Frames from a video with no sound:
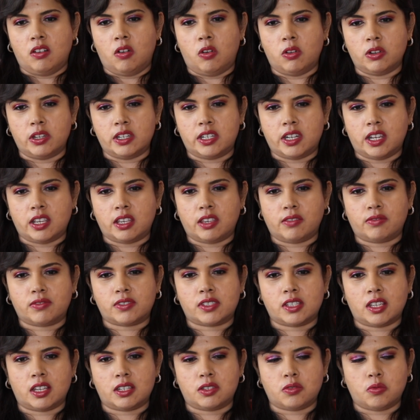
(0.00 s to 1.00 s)
holiday gift
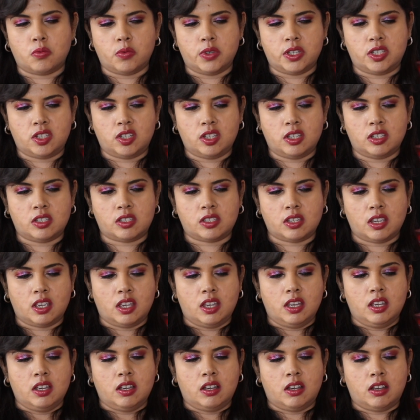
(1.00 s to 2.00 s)
set, which is
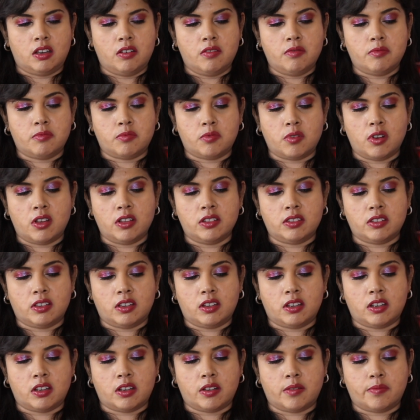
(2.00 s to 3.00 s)
uh,
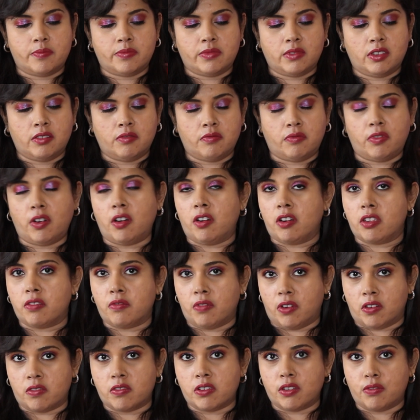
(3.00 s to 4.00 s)
rather very,
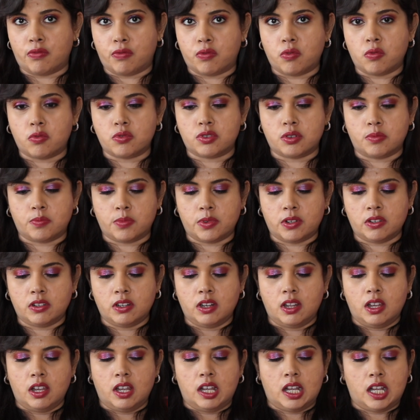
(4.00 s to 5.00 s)
very affordable.
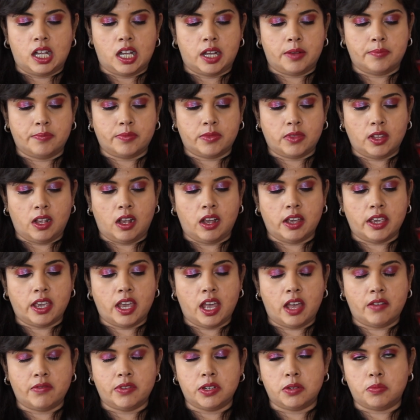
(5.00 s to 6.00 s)
Um, I
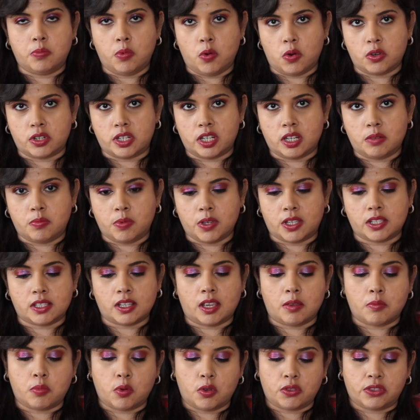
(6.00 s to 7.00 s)
haven't bought it because
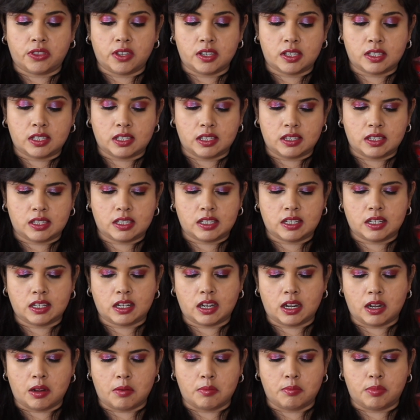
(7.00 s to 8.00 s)
I bought this instead
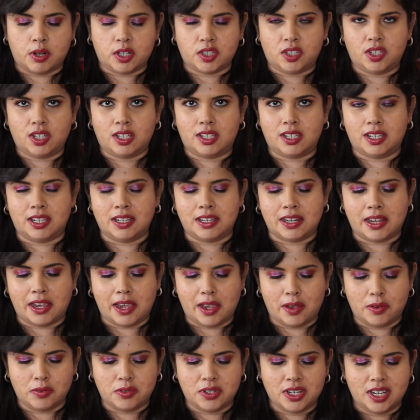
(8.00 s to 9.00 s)
and I'm budgeted
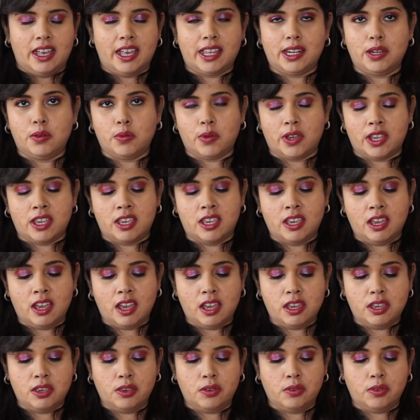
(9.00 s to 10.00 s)
out. Anyway, here
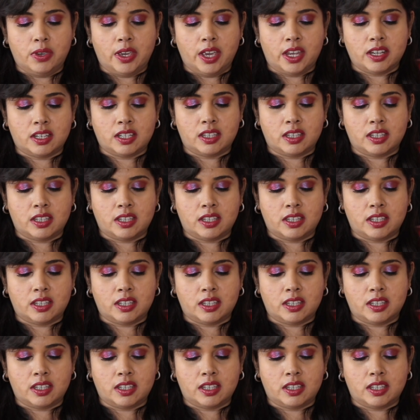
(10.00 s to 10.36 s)
you get